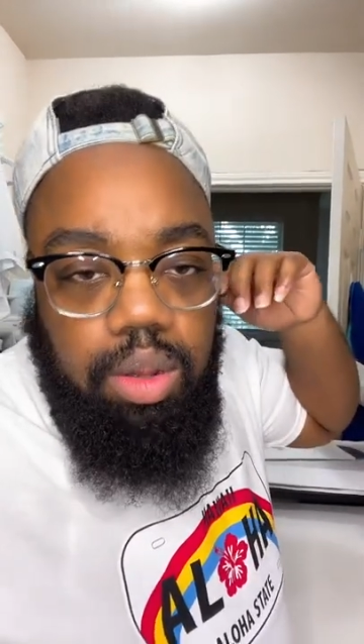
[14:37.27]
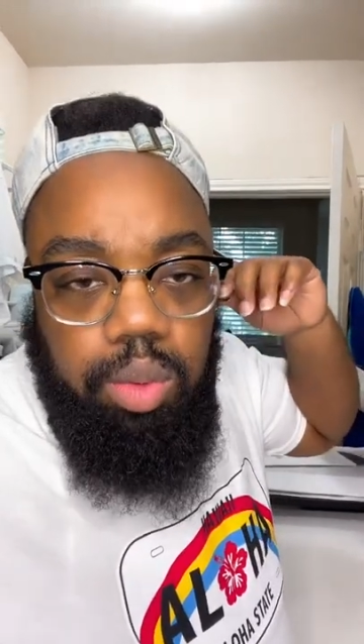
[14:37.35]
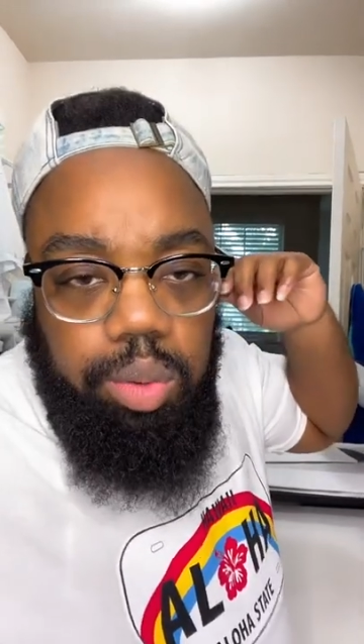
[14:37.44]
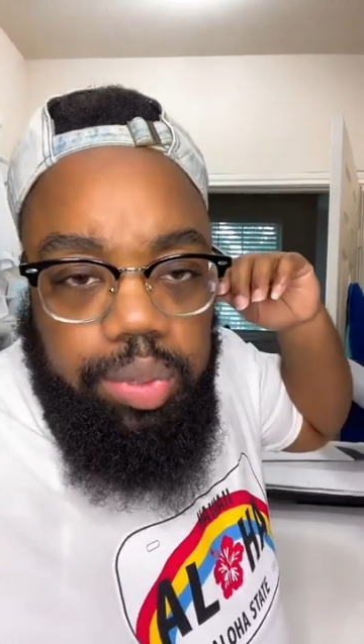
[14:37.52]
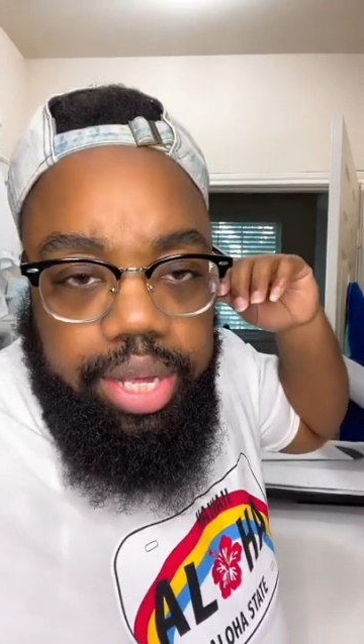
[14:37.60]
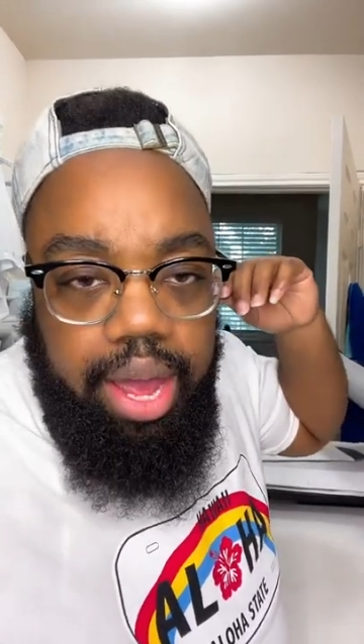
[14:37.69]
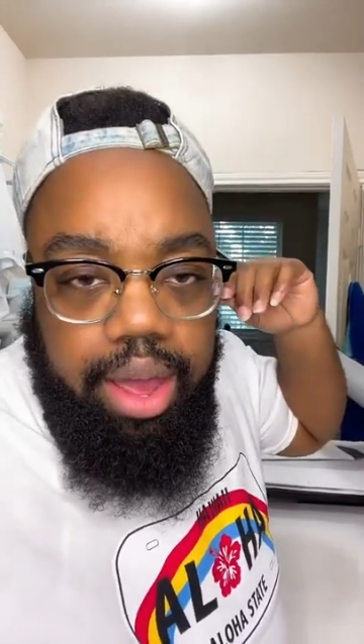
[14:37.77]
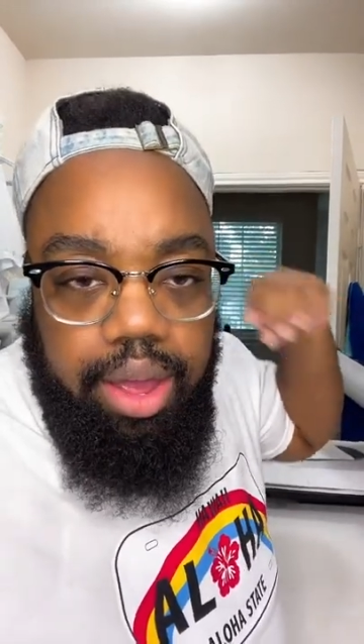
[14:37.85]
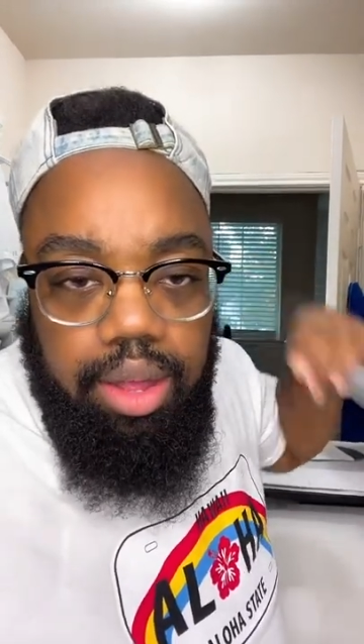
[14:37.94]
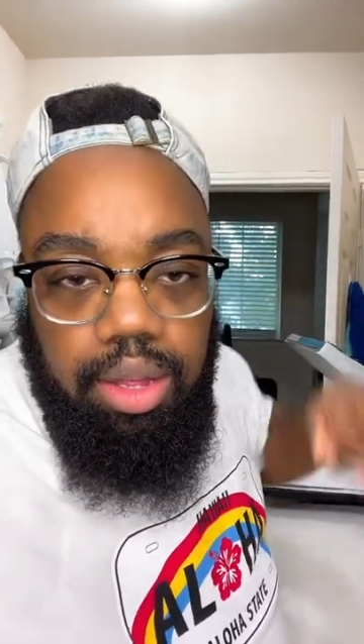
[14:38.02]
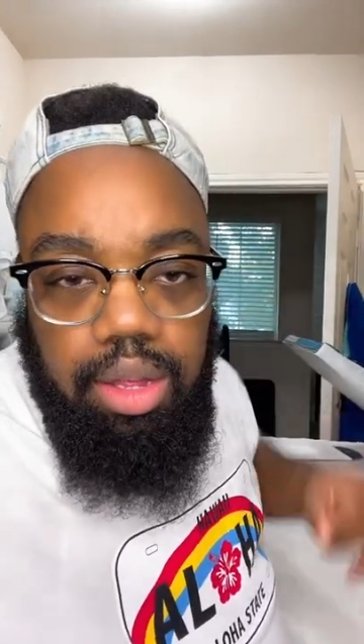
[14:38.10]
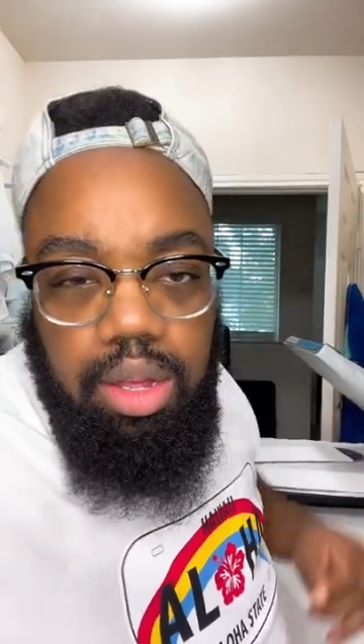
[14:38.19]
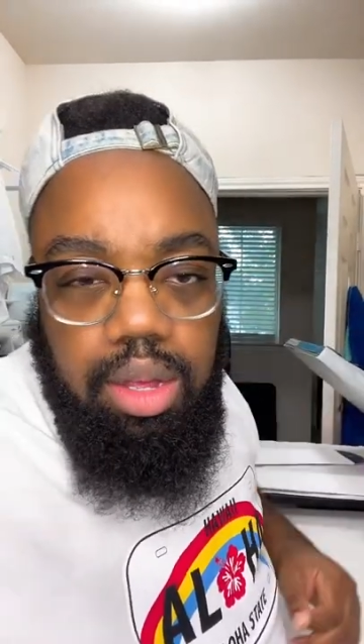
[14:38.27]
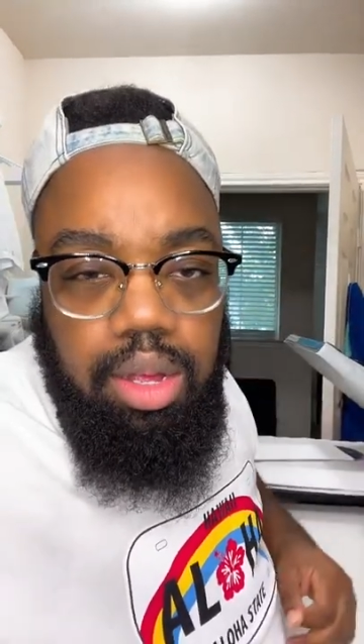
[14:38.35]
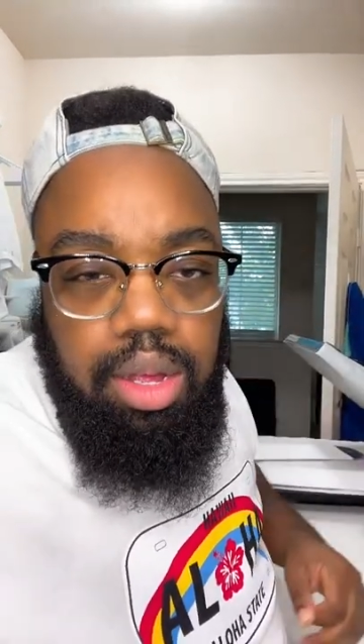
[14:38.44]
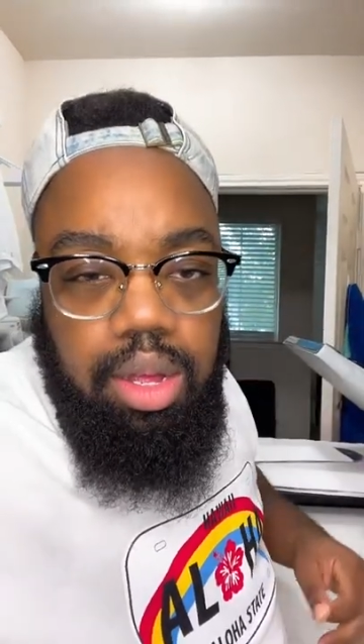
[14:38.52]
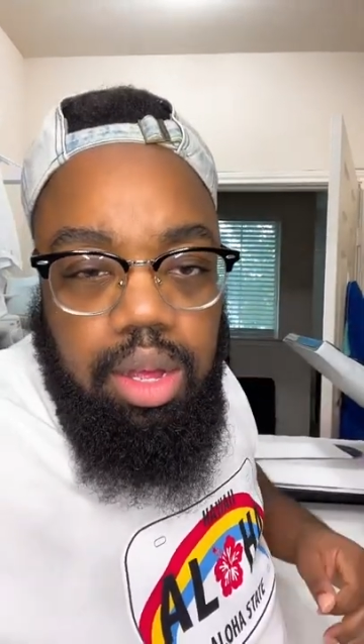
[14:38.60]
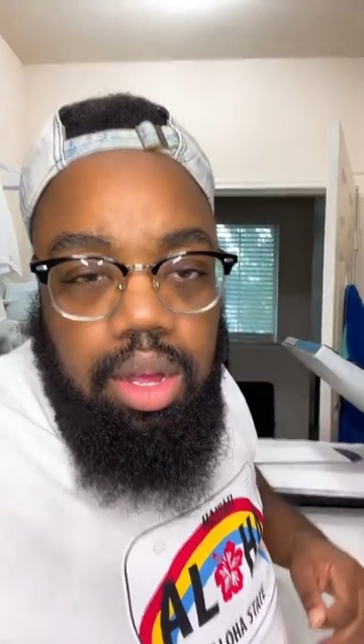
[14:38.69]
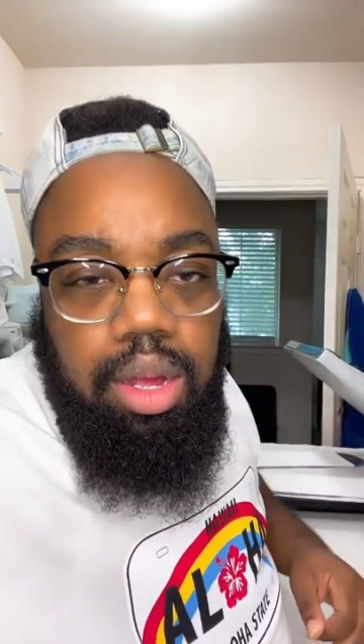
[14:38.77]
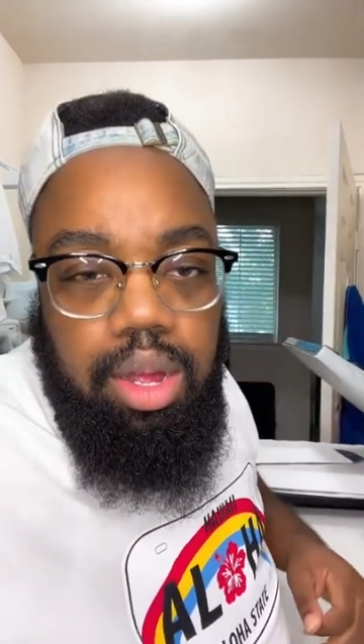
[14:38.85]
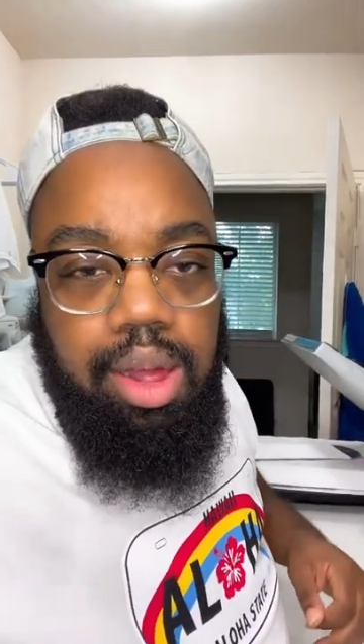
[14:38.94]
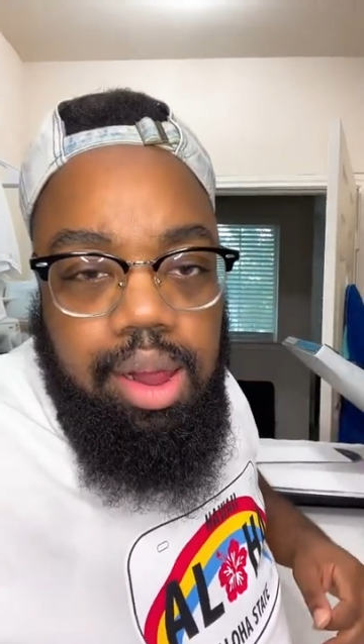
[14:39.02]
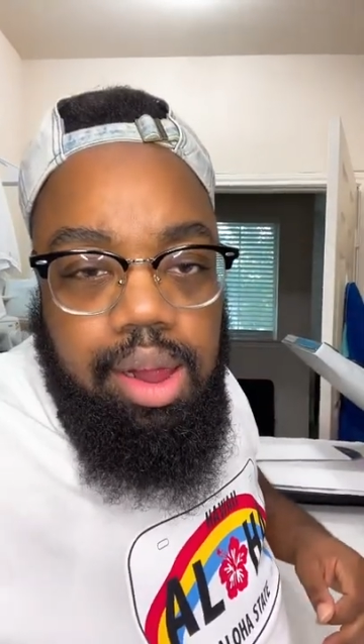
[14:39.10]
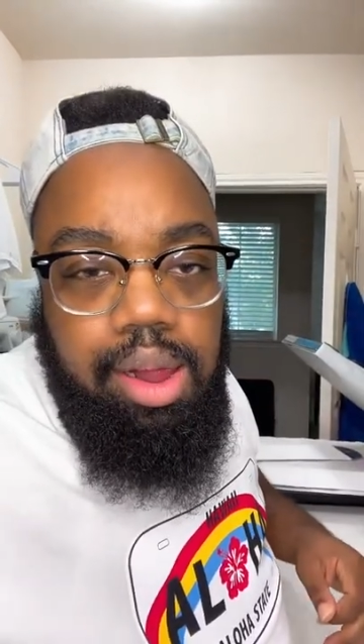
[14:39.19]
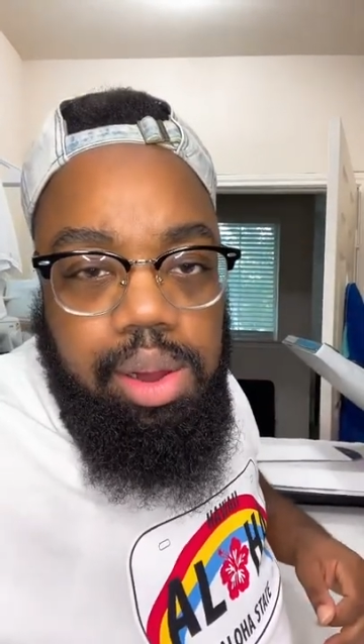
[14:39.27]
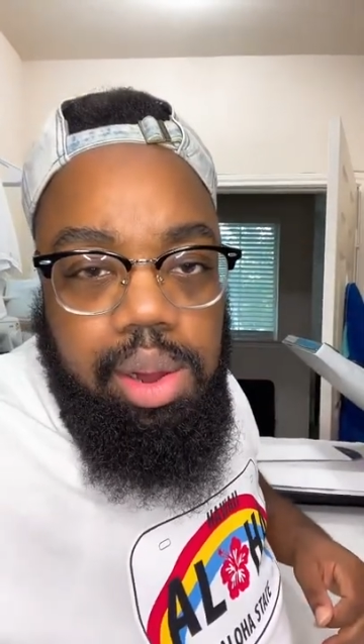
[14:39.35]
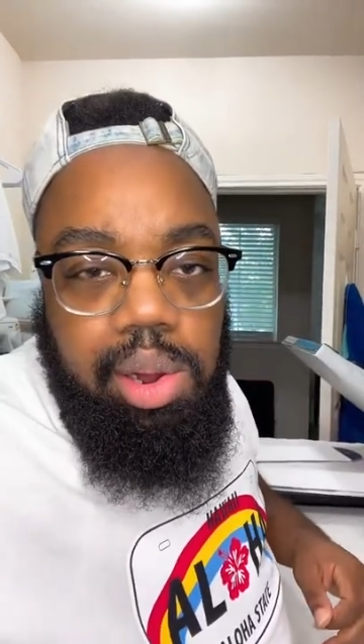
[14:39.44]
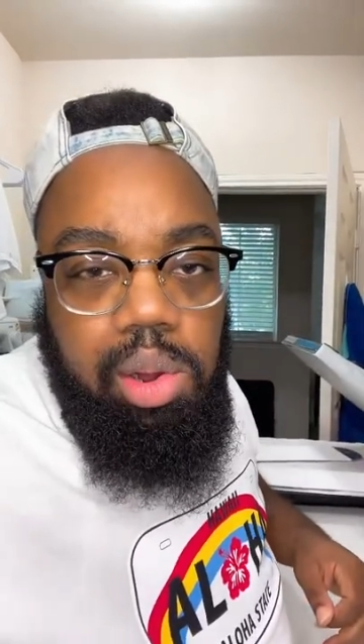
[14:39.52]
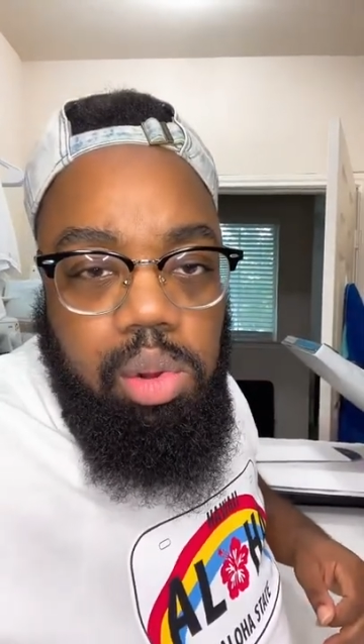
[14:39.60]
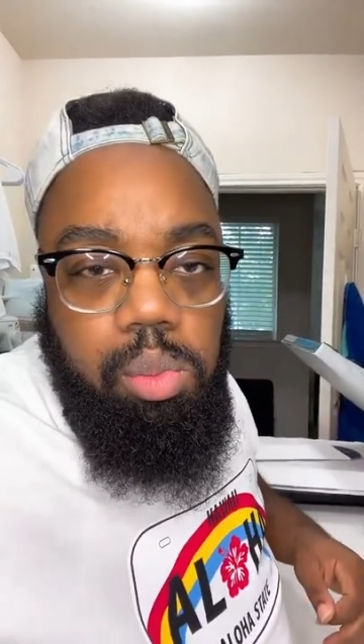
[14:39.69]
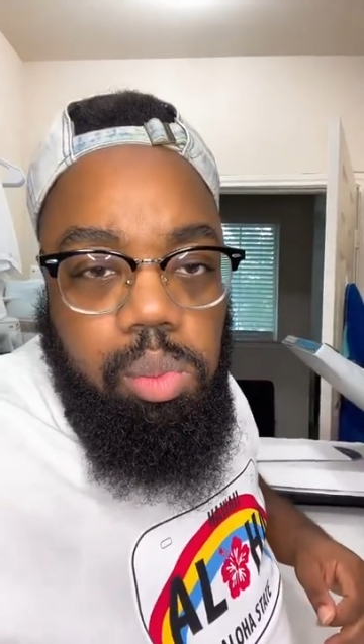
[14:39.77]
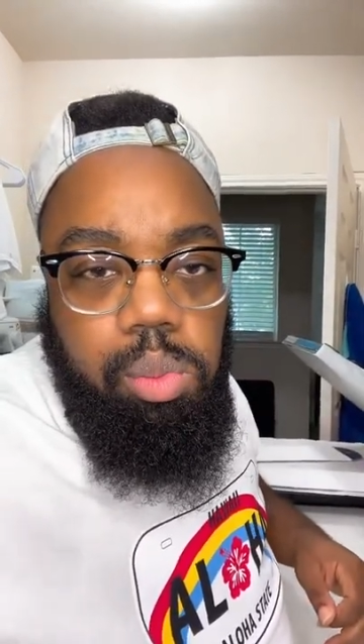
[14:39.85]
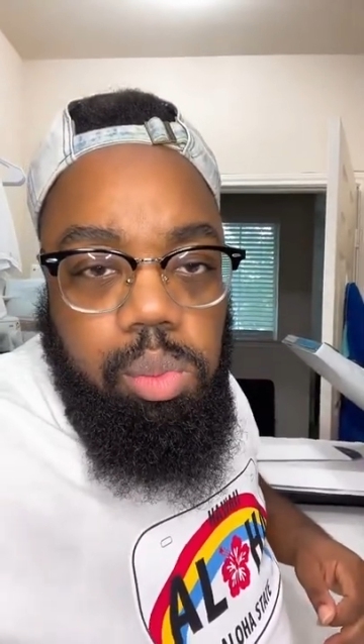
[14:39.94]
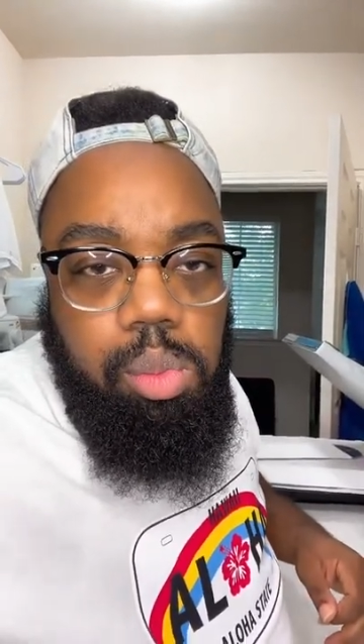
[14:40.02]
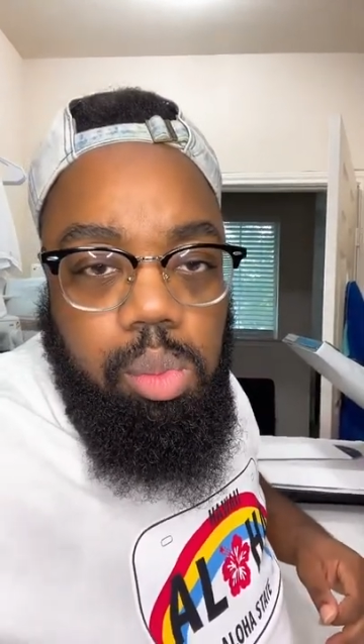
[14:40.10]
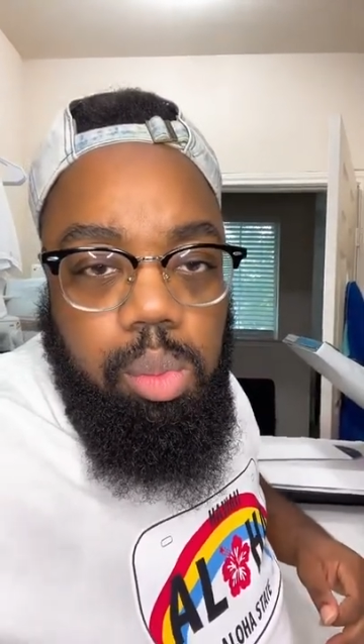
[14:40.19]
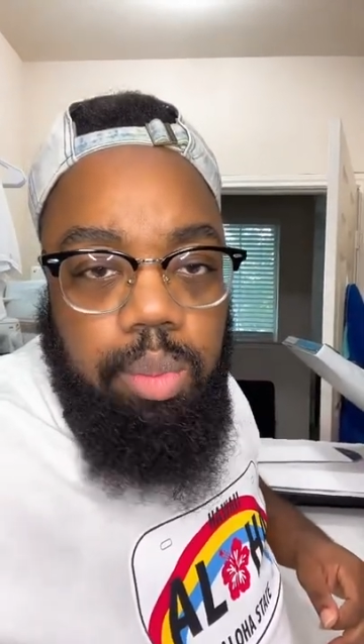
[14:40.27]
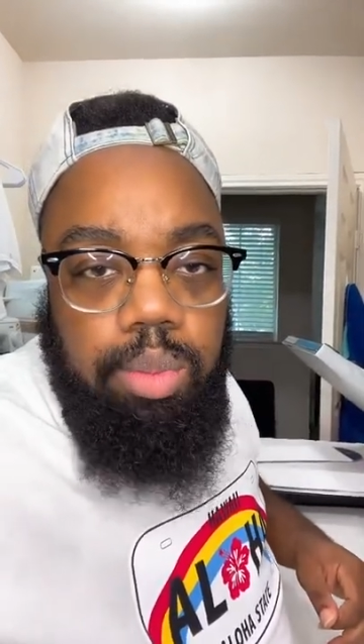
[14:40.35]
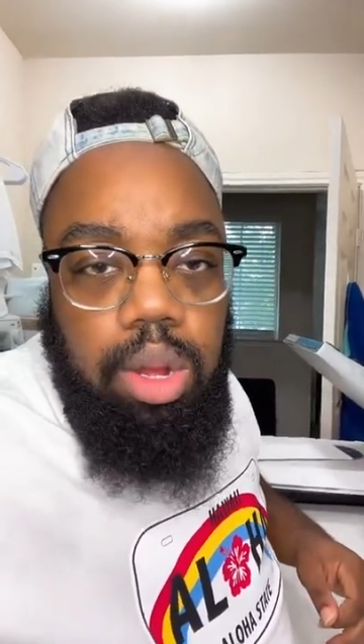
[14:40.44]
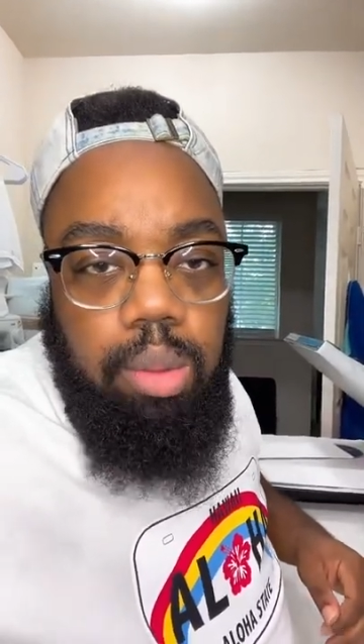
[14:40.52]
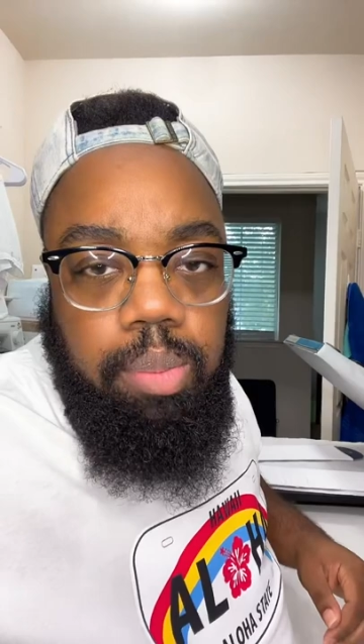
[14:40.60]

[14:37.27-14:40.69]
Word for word: Where we at? Um,